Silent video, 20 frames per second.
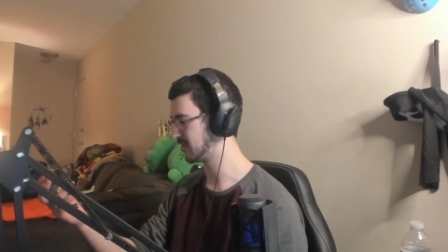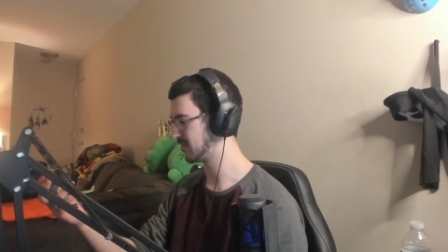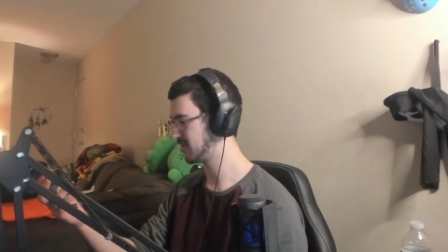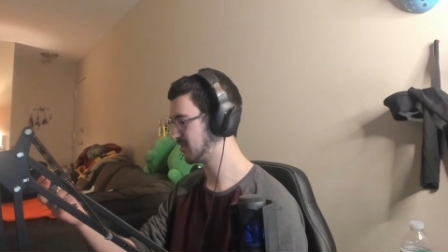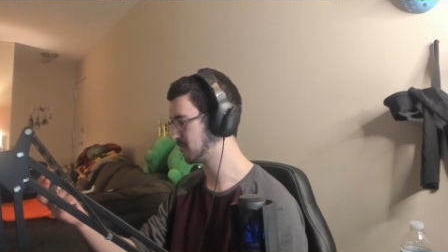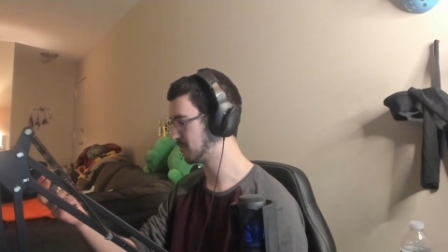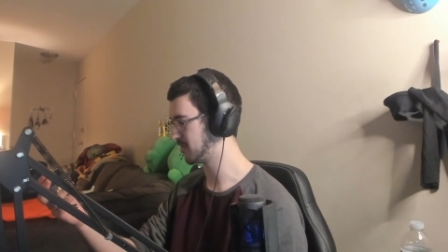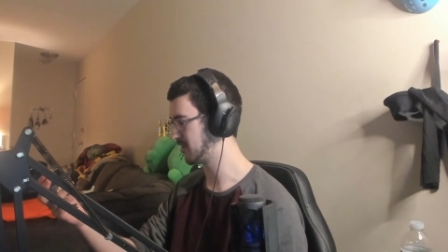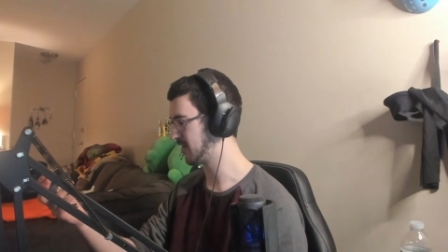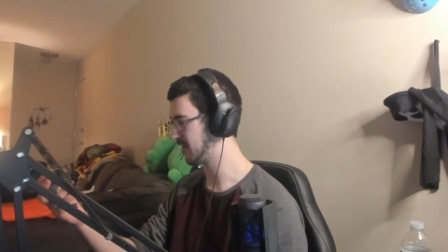You
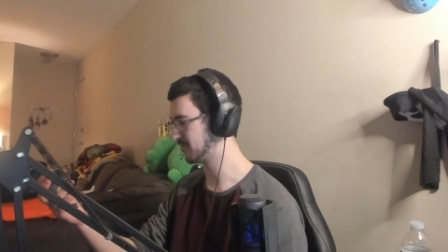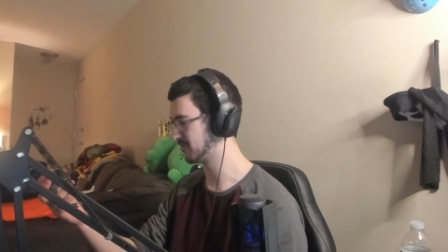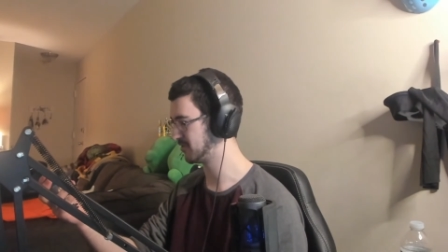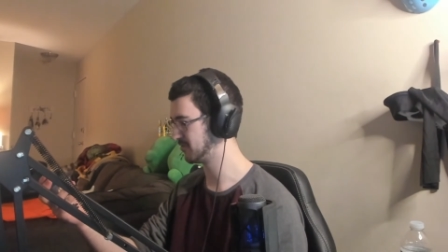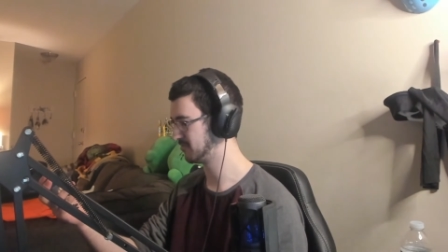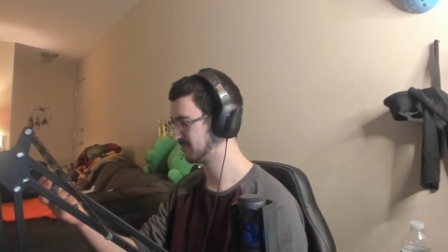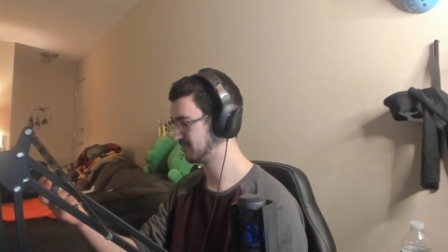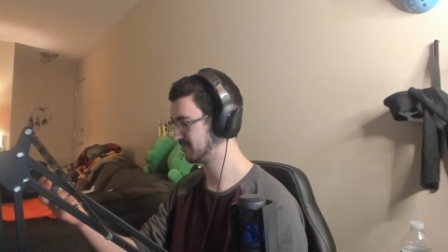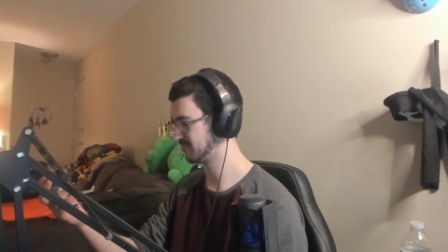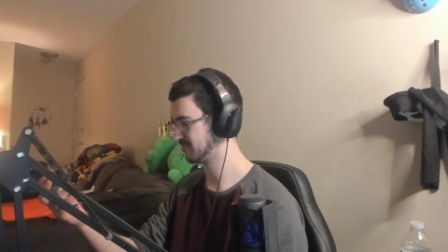would never.
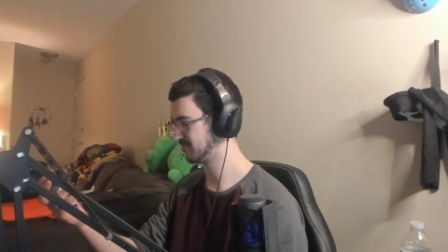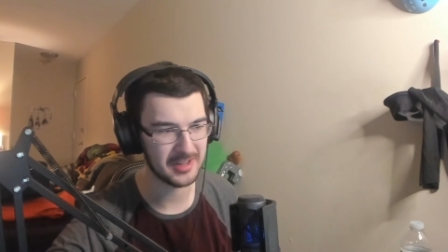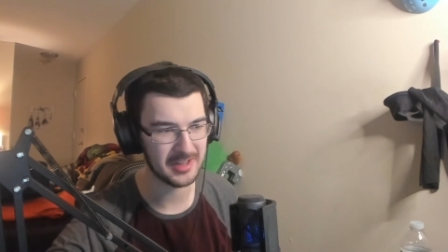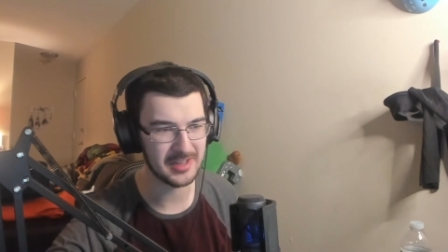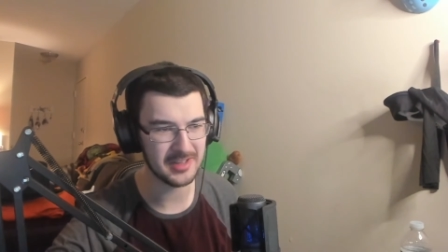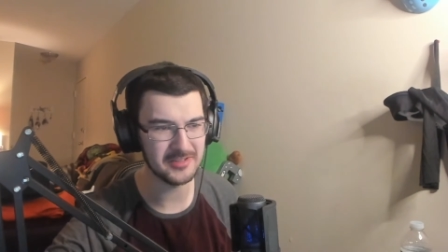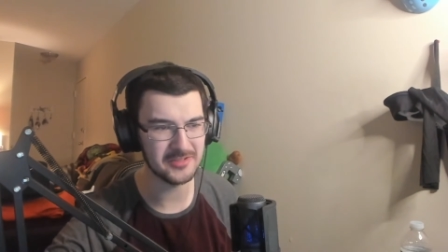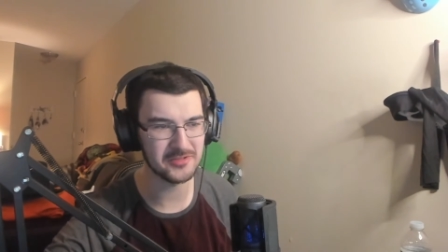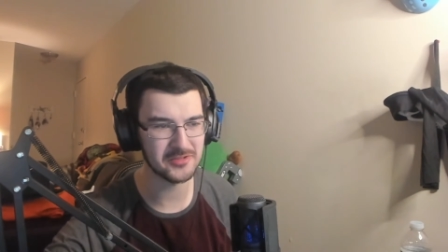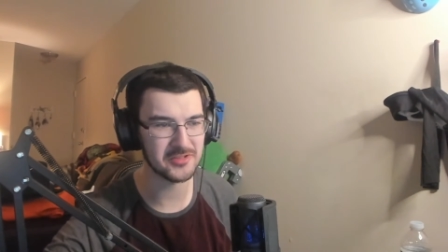
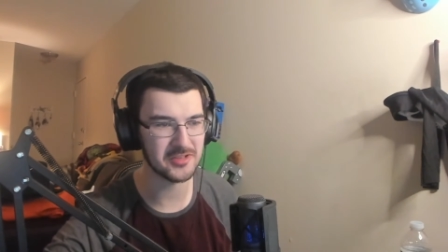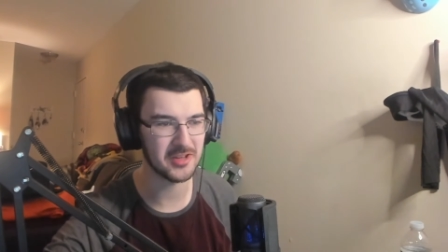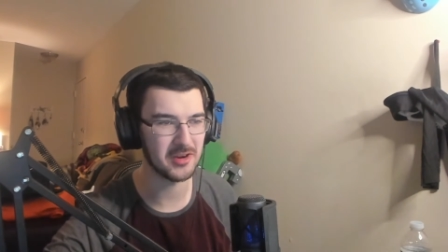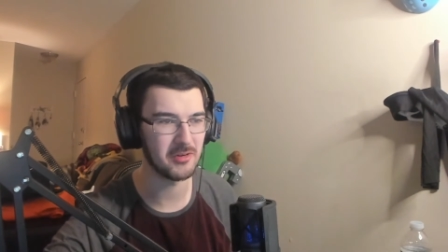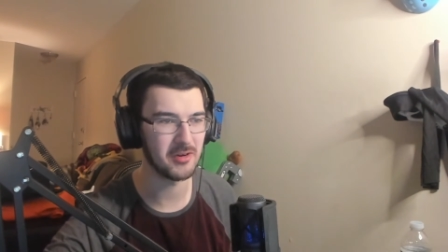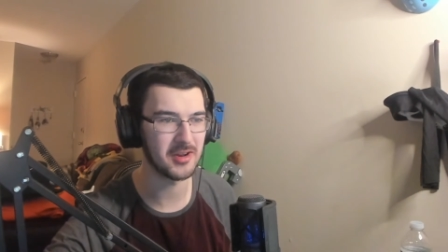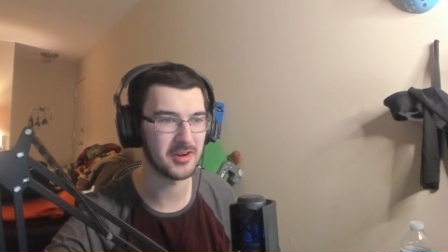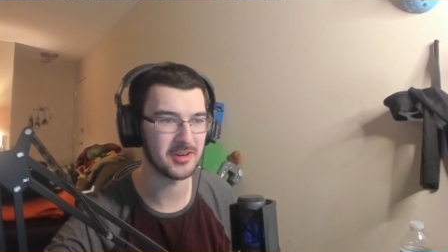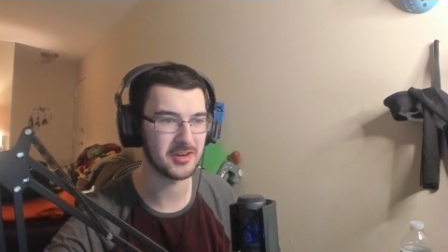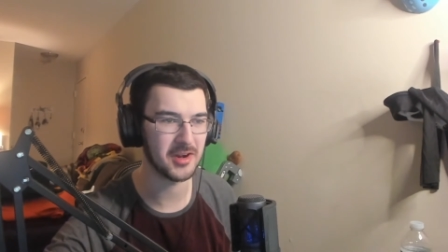Interesting
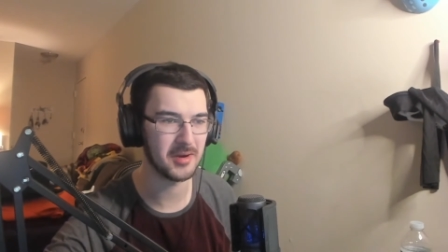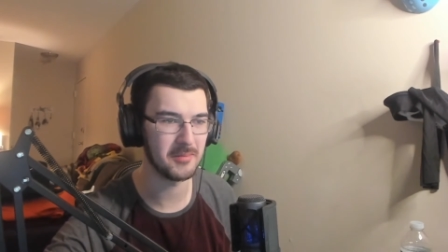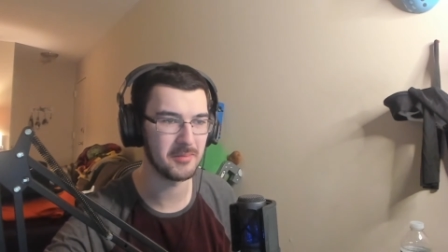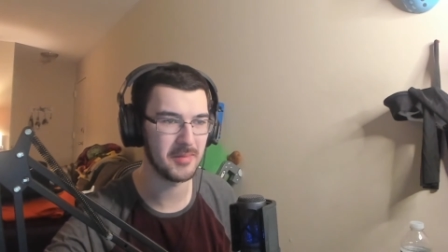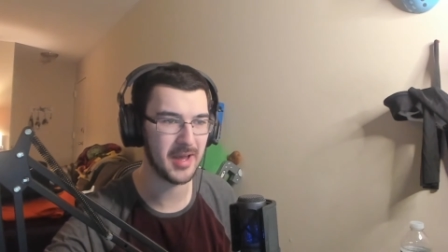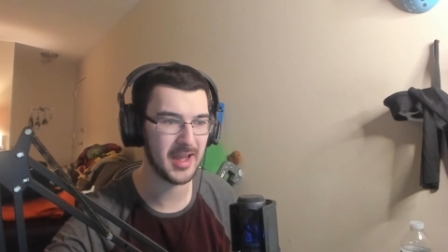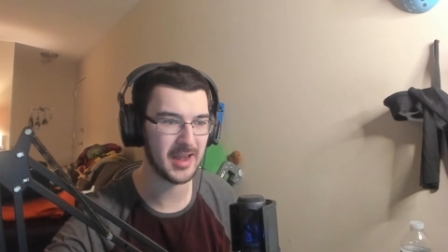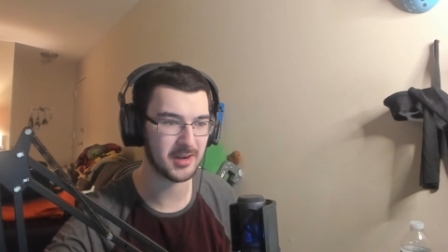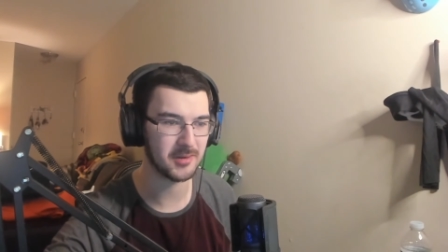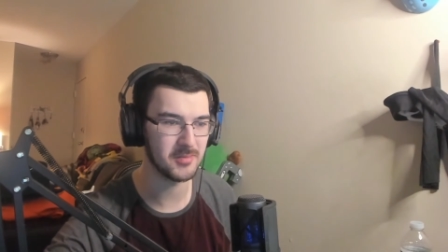way to come
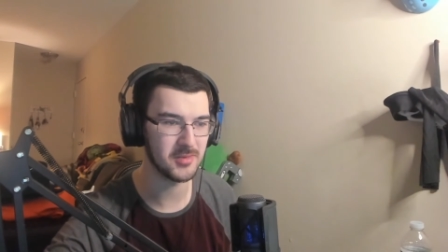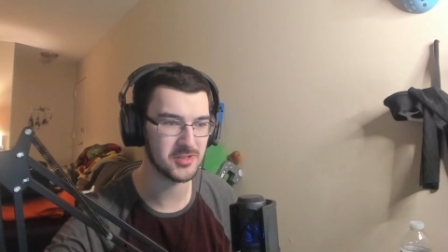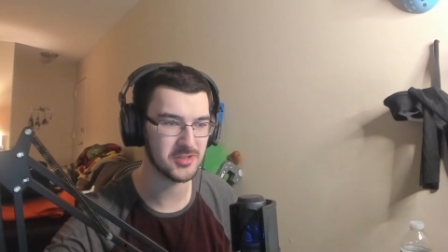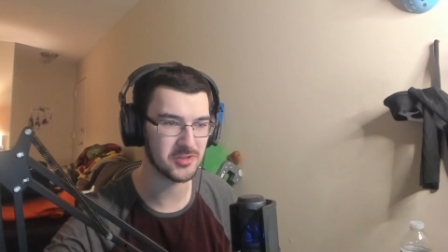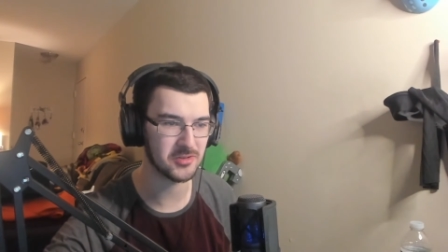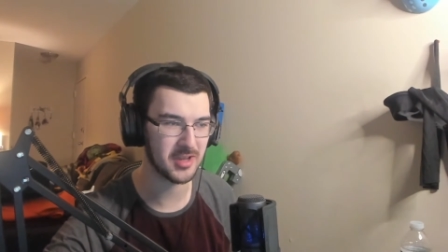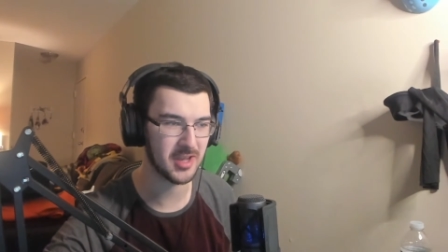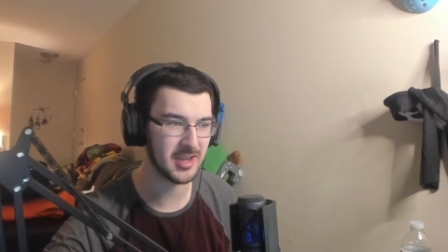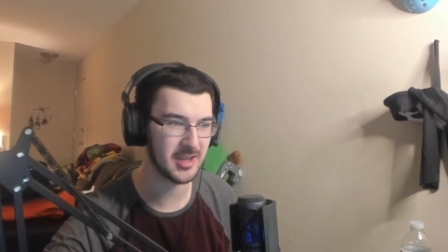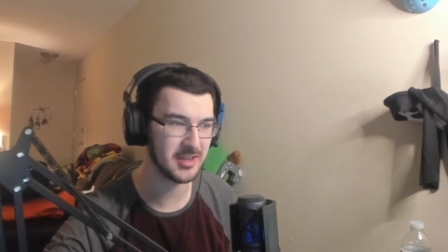back, Mr.
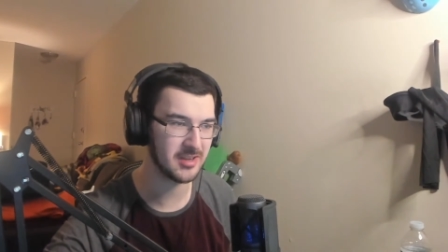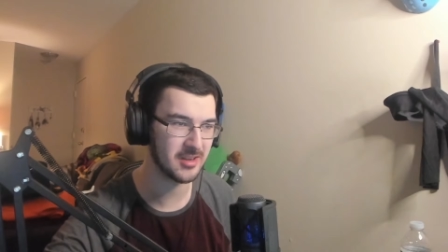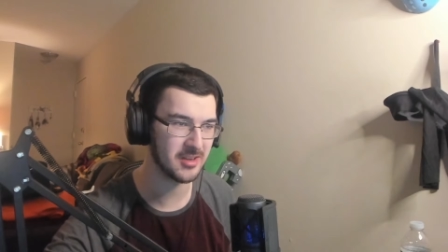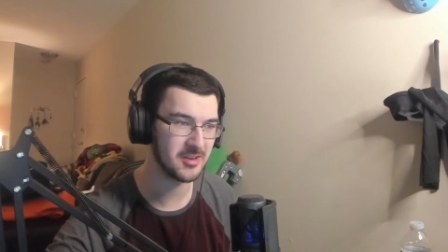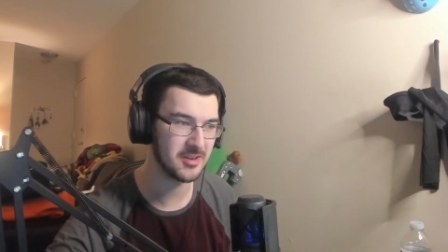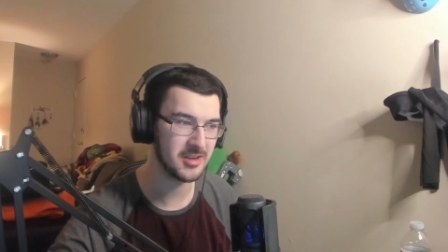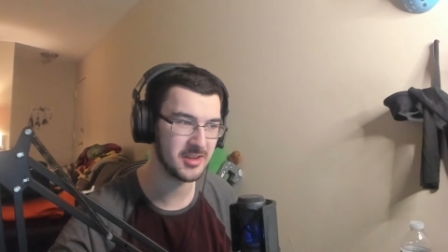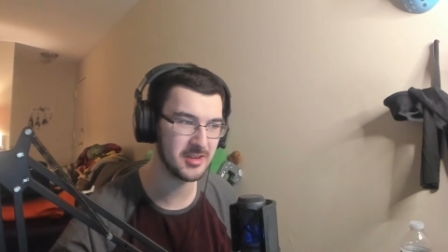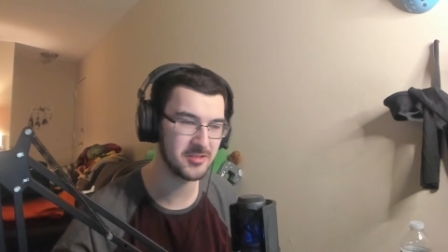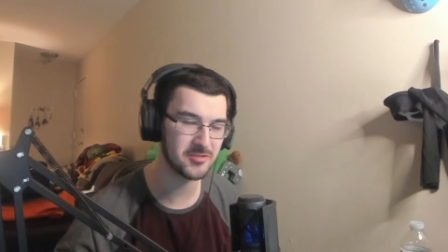Canyon.
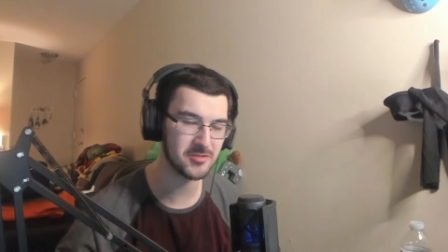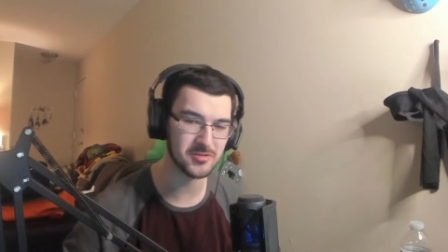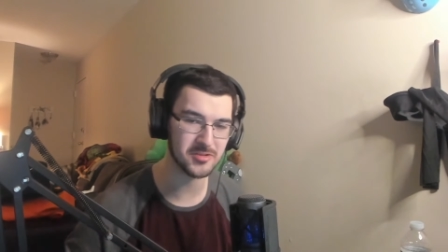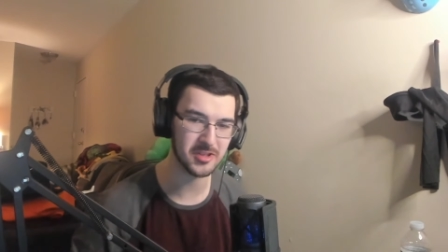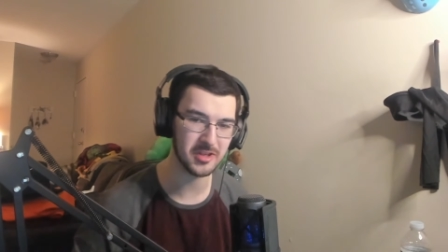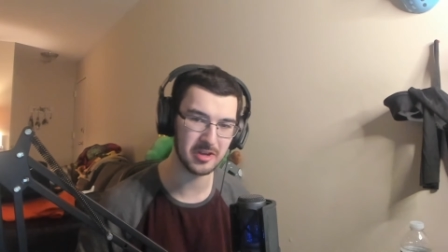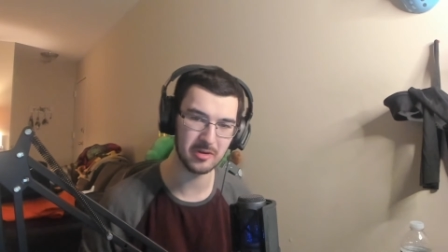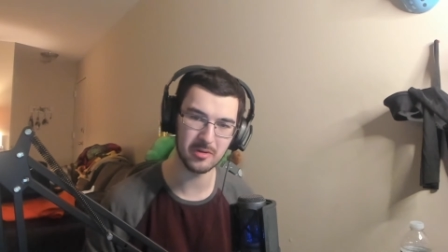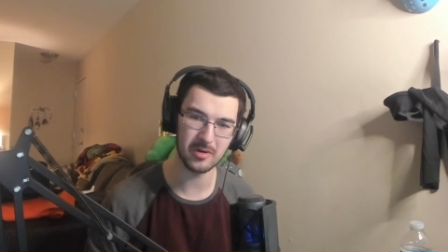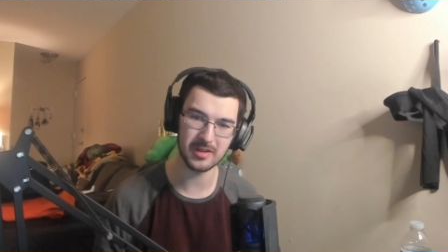
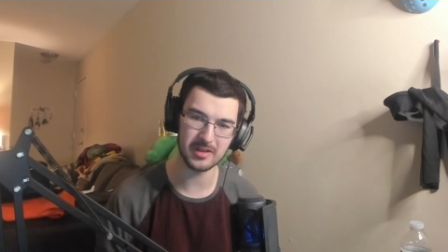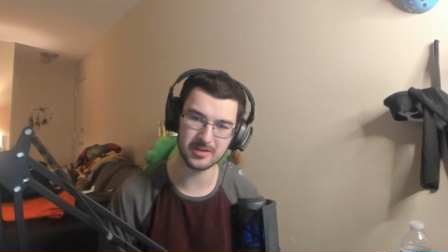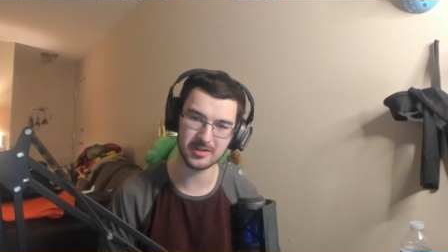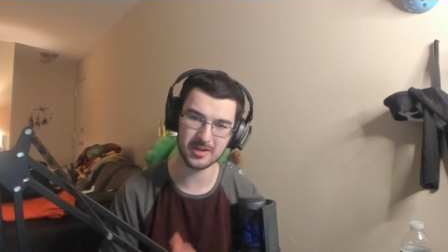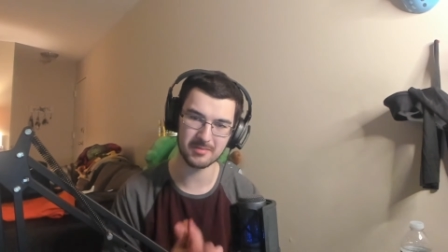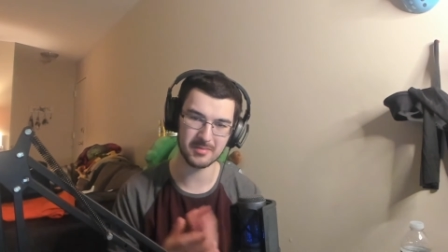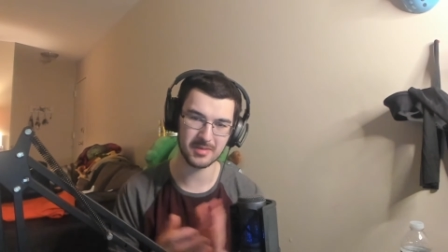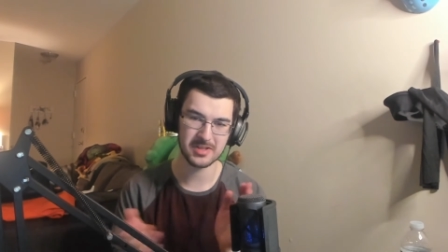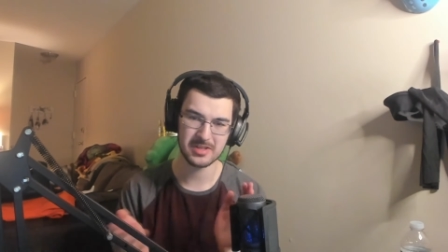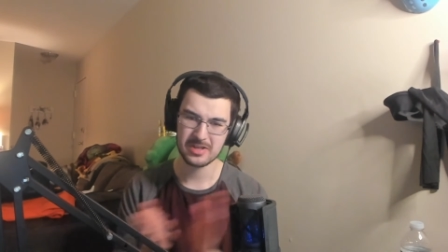Interesting way to come.